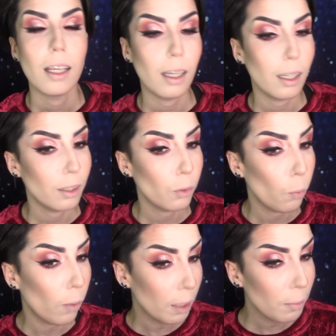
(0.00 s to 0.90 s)
And
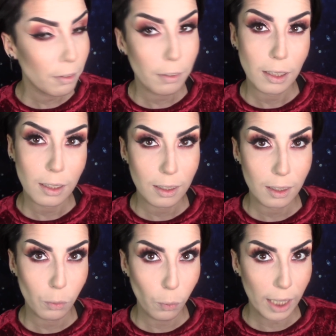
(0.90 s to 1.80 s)
while my face is
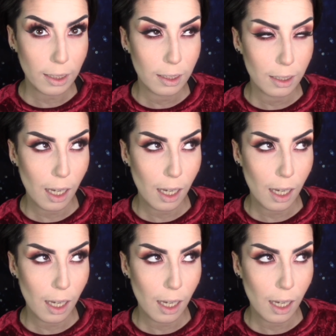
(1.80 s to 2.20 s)
still wet,